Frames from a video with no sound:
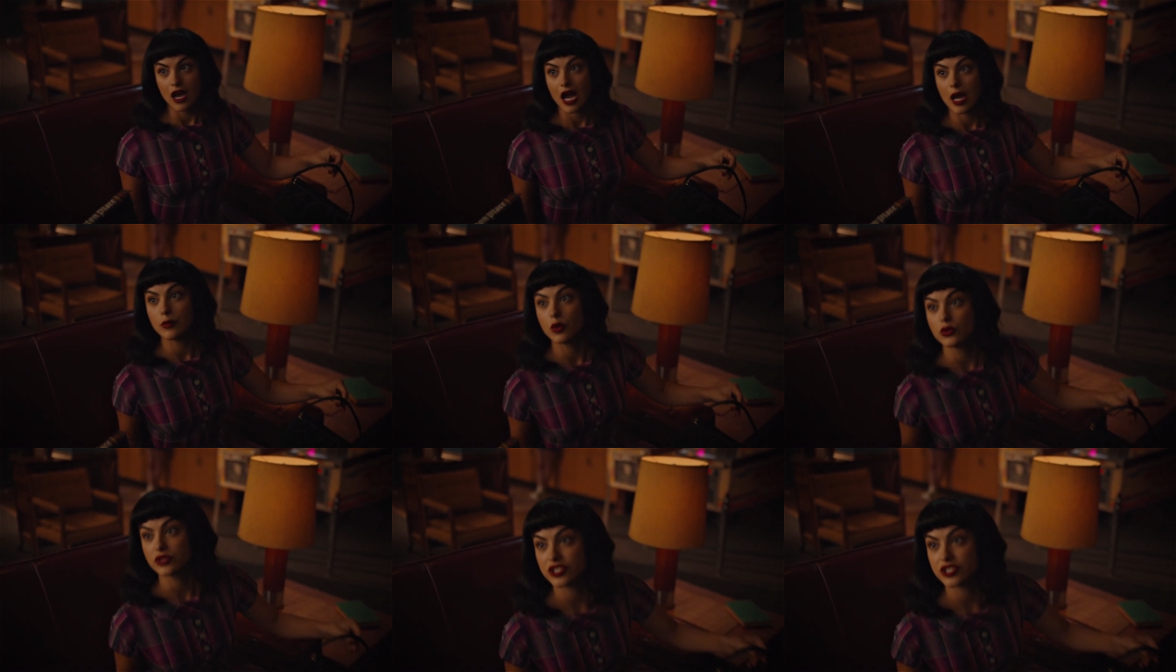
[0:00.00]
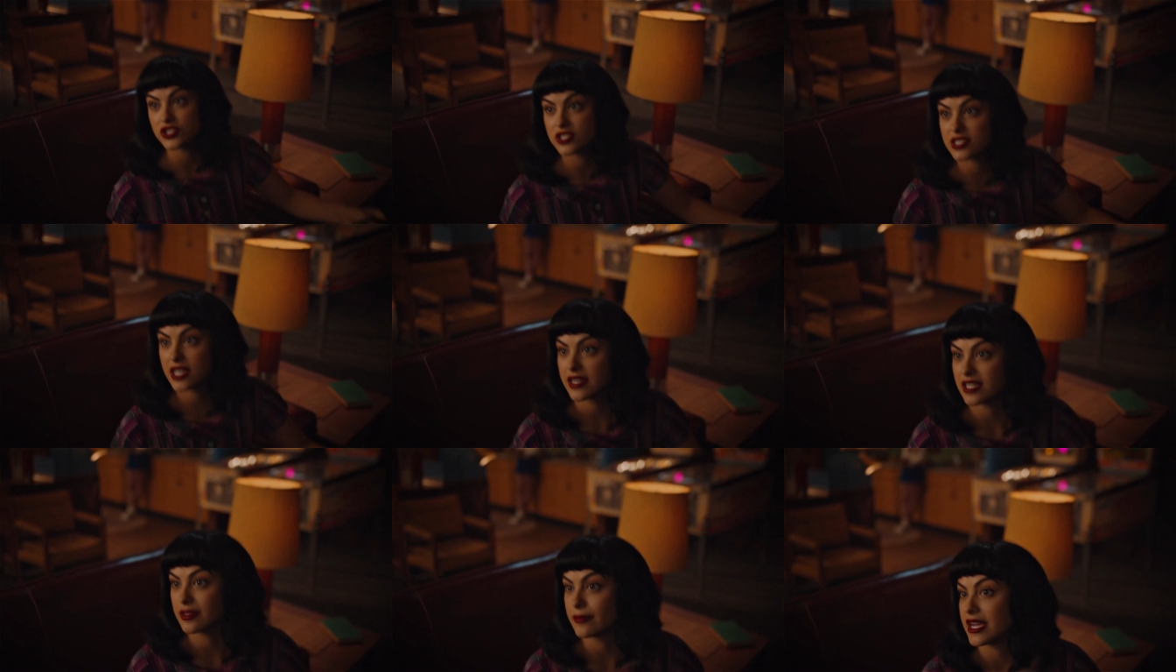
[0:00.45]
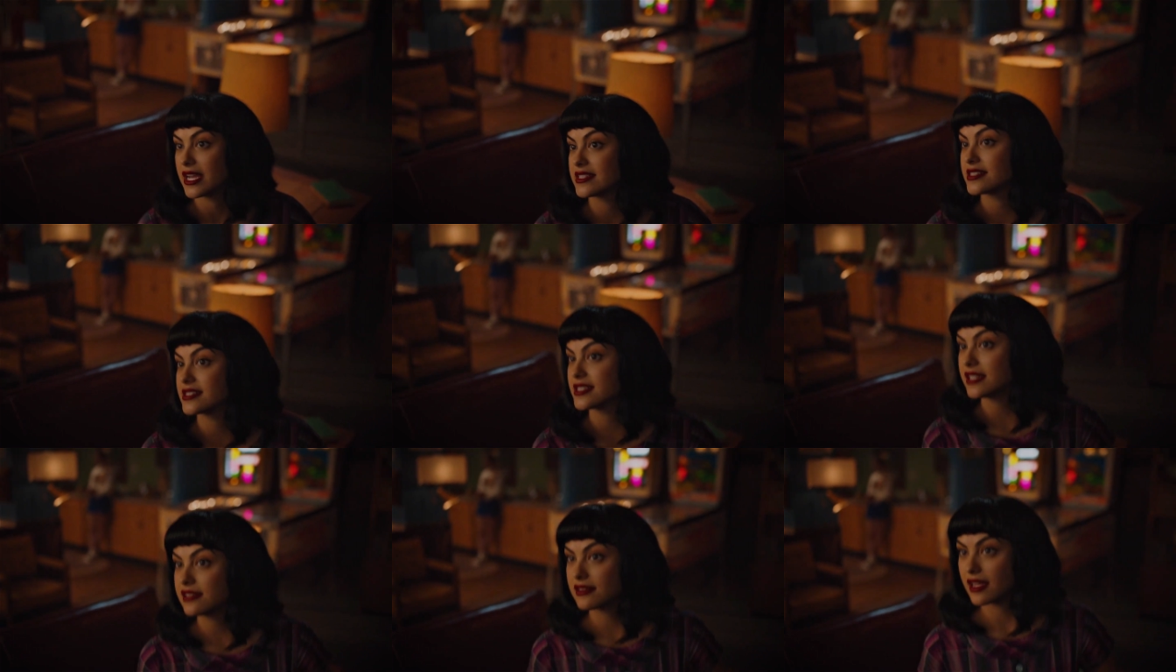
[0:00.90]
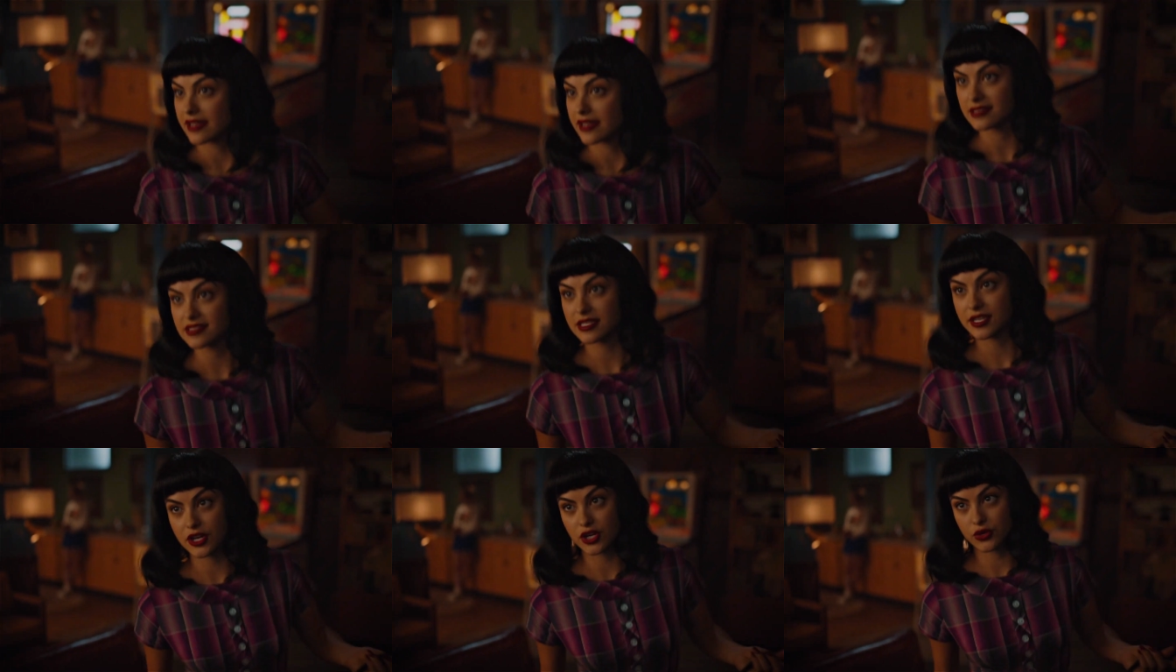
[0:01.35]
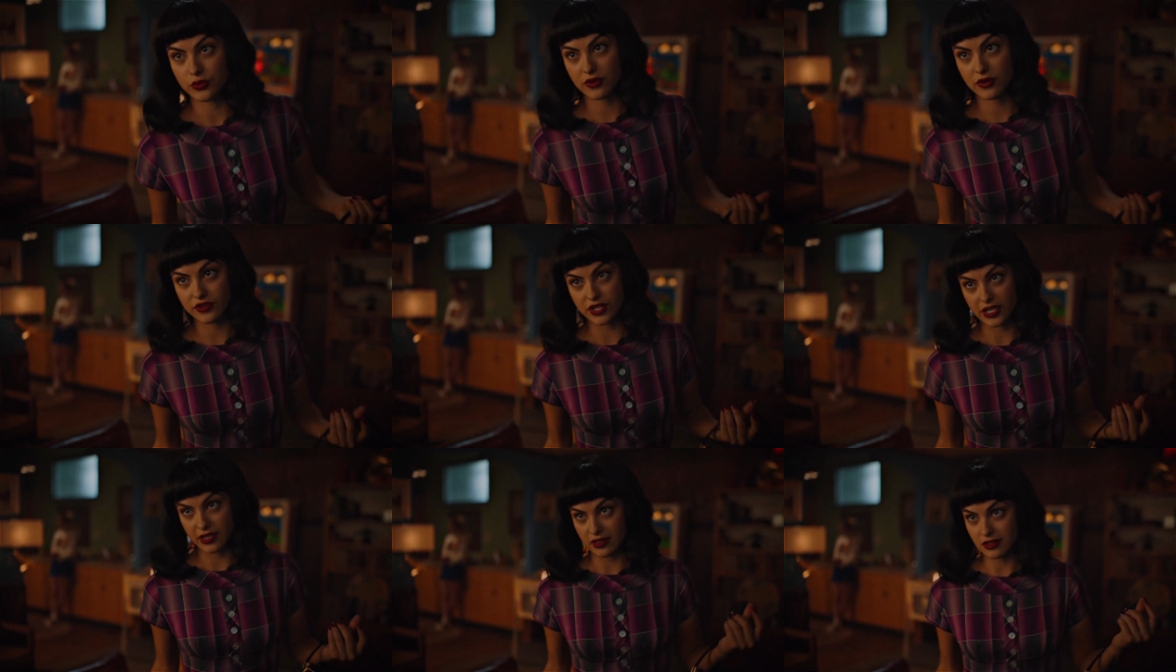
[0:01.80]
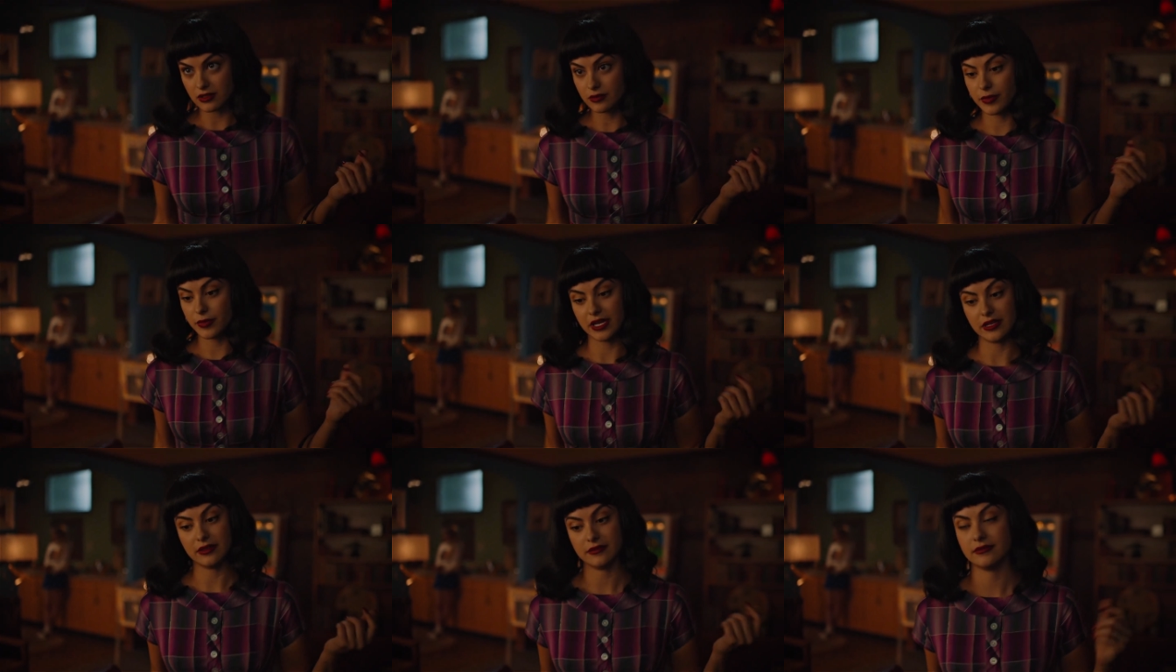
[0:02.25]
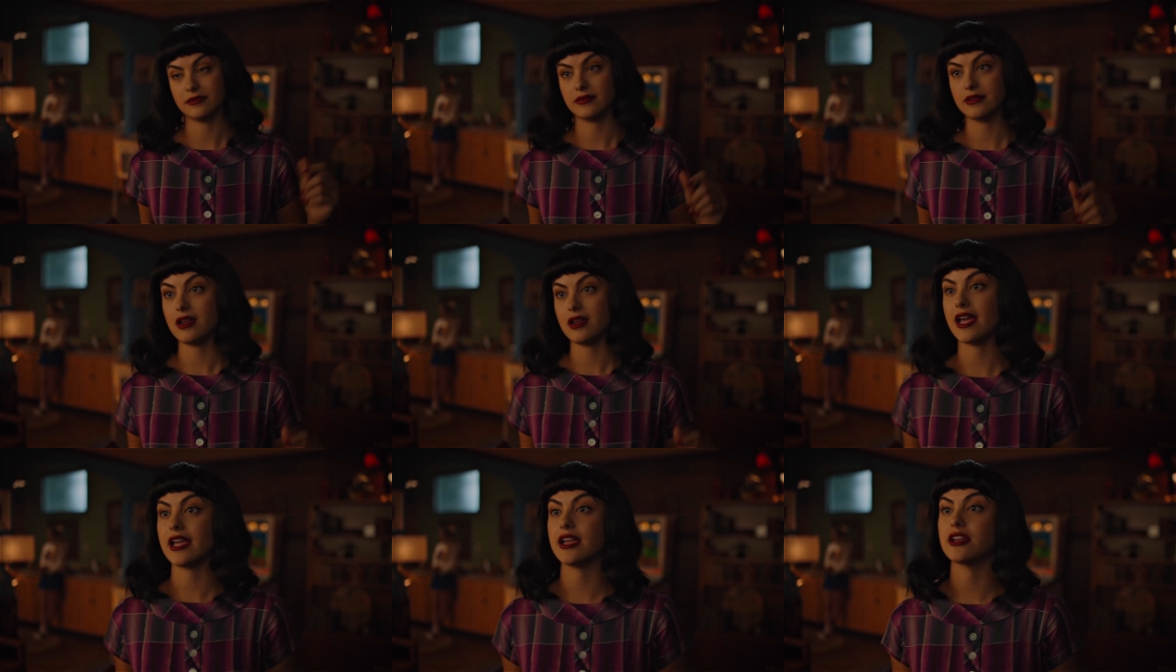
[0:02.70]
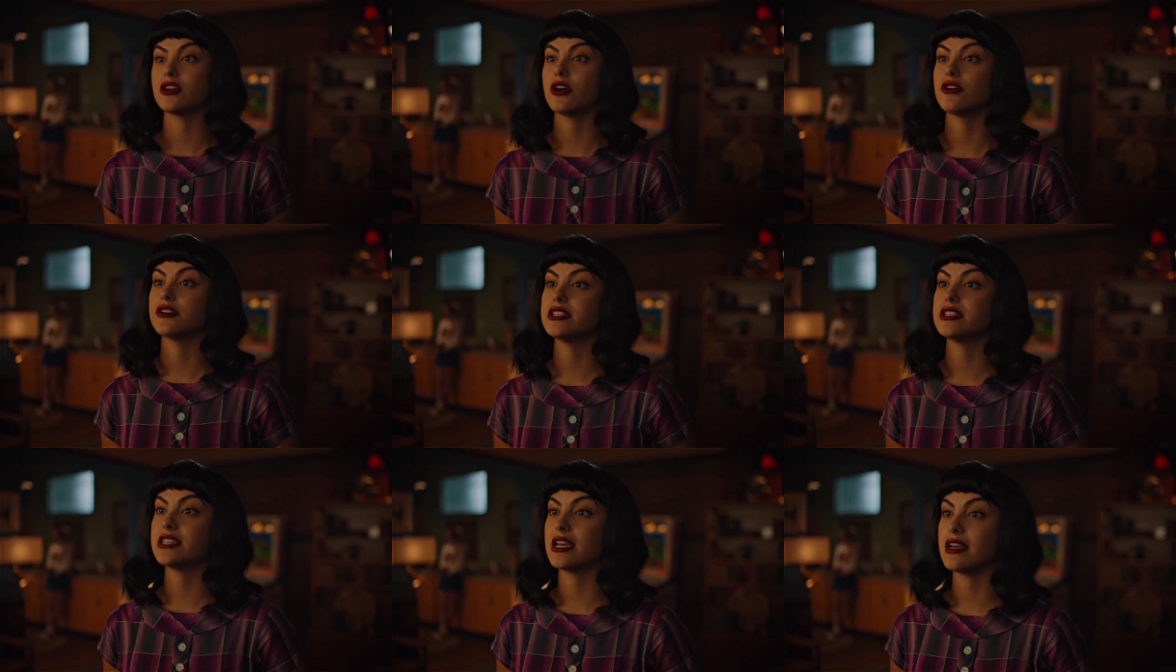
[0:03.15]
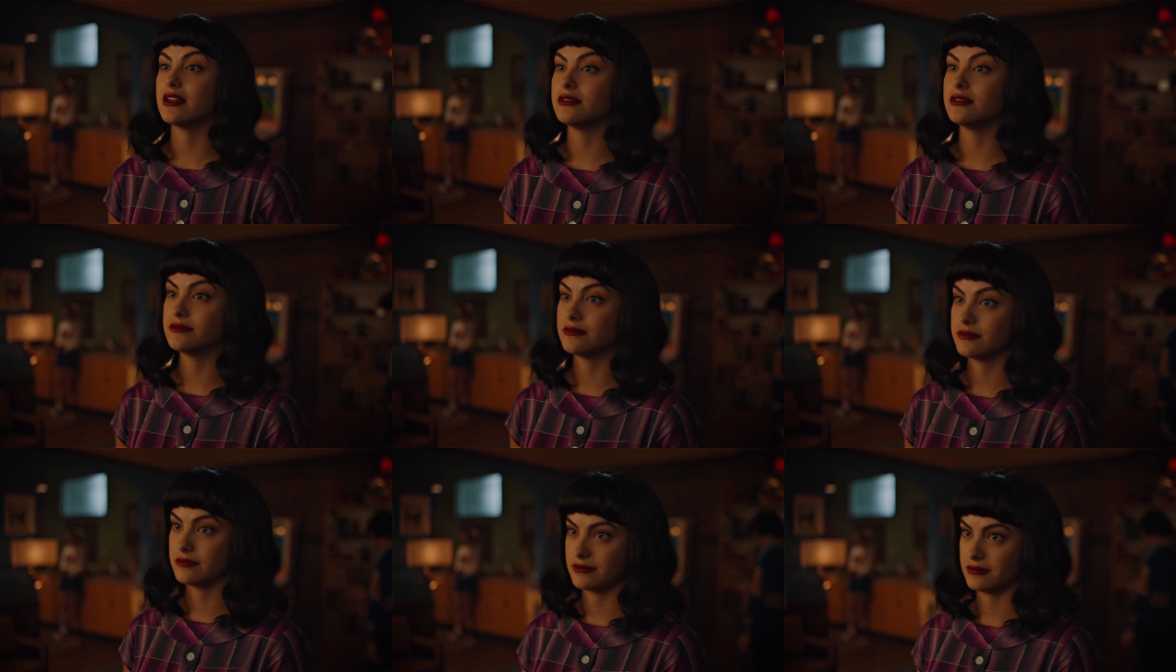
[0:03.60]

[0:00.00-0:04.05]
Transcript: I'm only just getting my sea legs here in Riverdale, but I can already tell.